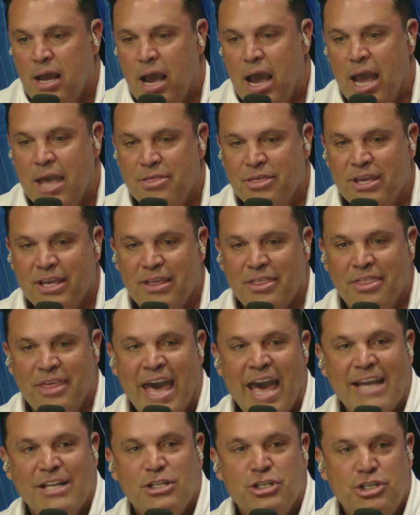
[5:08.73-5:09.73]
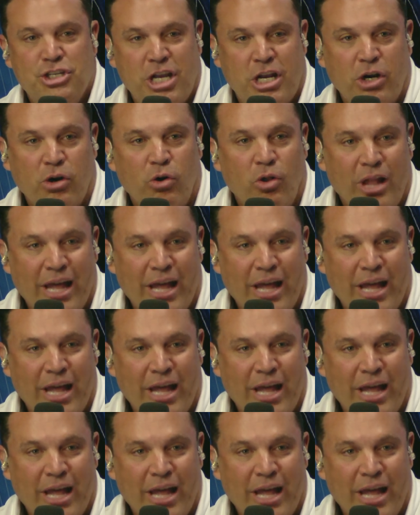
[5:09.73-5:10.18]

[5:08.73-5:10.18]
I think that general